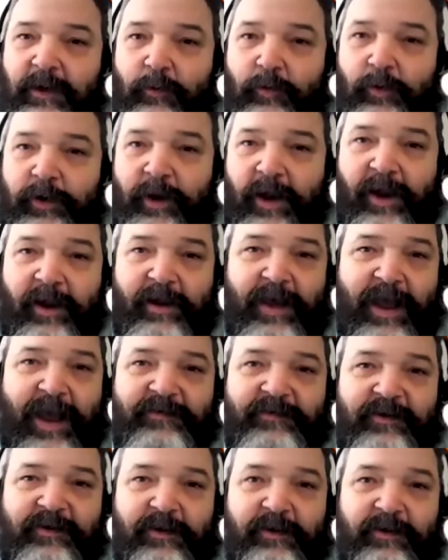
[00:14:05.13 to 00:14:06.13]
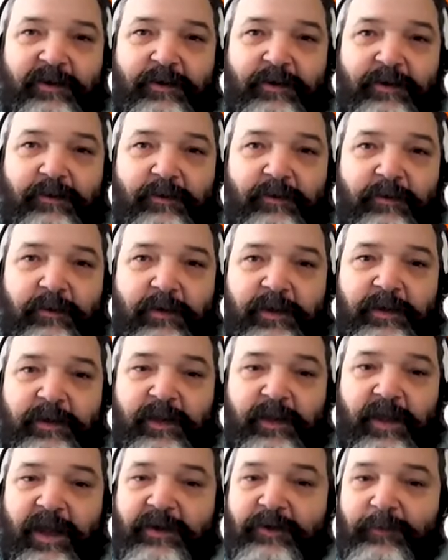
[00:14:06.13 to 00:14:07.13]
We're not asking you,
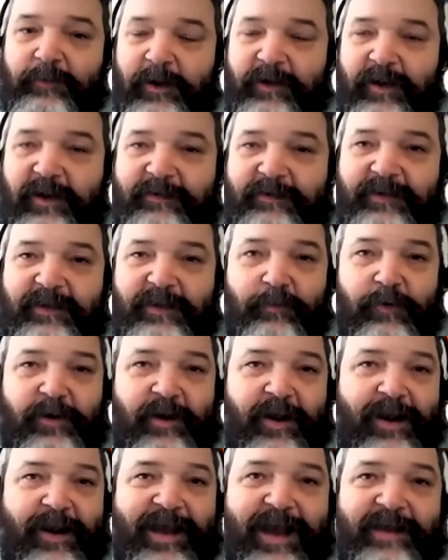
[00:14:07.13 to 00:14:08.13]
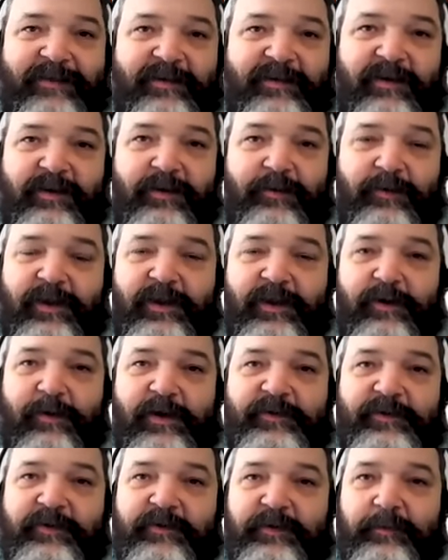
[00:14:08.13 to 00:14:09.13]
in A2019, we're not asking you any
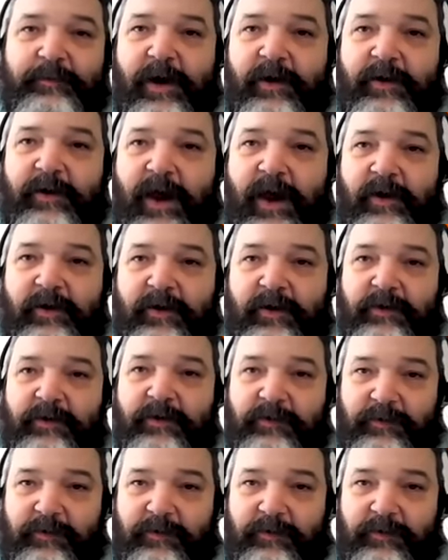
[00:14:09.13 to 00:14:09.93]
questions about how to